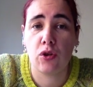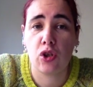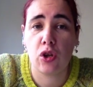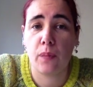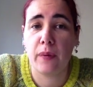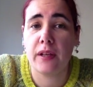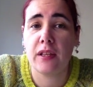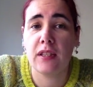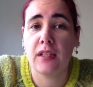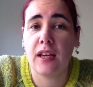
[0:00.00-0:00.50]

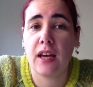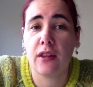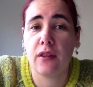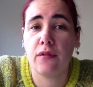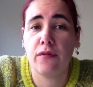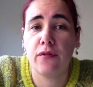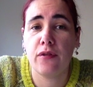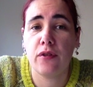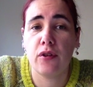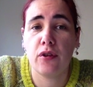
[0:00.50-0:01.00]
shopping
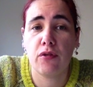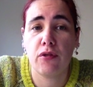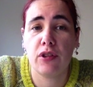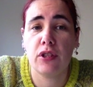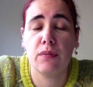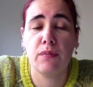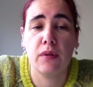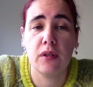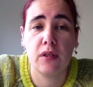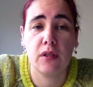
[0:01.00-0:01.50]
together for
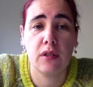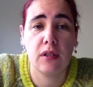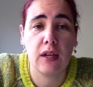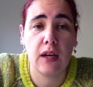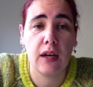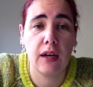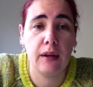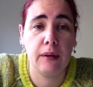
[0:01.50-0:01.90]
Christmas